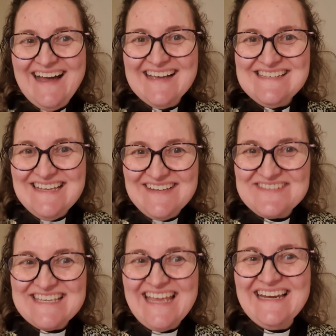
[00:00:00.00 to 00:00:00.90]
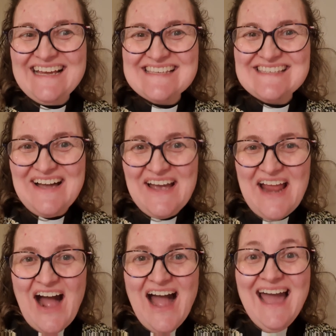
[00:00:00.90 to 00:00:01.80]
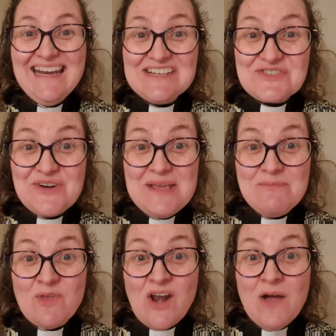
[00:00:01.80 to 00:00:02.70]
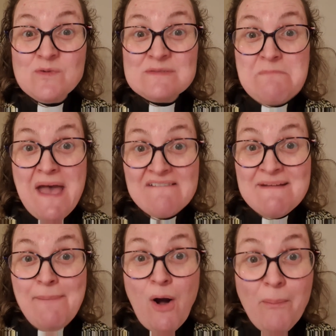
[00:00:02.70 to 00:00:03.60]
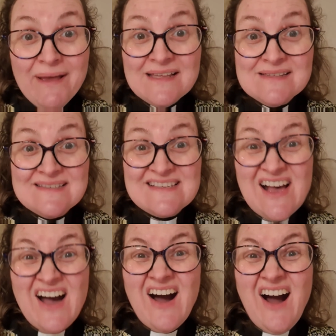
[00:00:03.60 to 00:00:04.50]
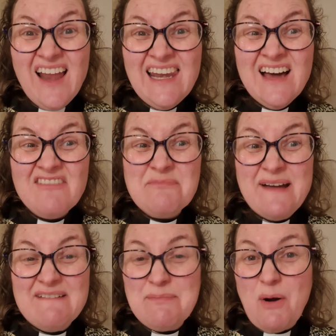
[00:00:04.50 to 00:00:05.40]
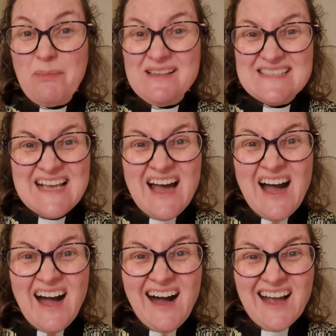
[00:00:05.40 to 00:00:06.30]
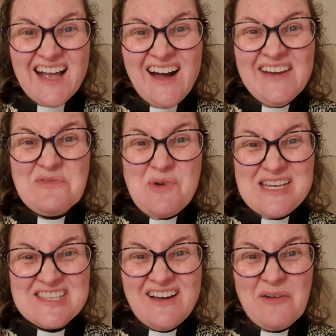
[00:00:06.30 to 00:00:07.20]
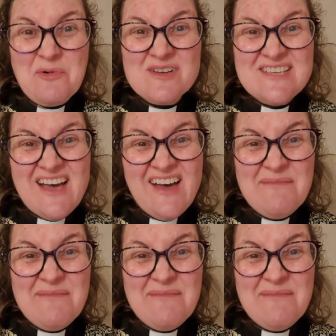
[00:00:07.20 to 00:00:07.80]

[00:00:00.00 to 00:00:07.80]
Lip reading: as you'll have seen last night, I had a dream that I was Mary Poppins. I love Mary Poppins. I kind of wish that I was her